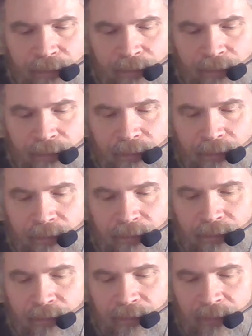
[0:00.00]

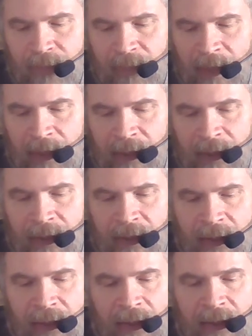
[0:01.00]

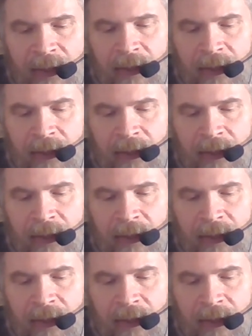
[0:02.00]
(no one is talking)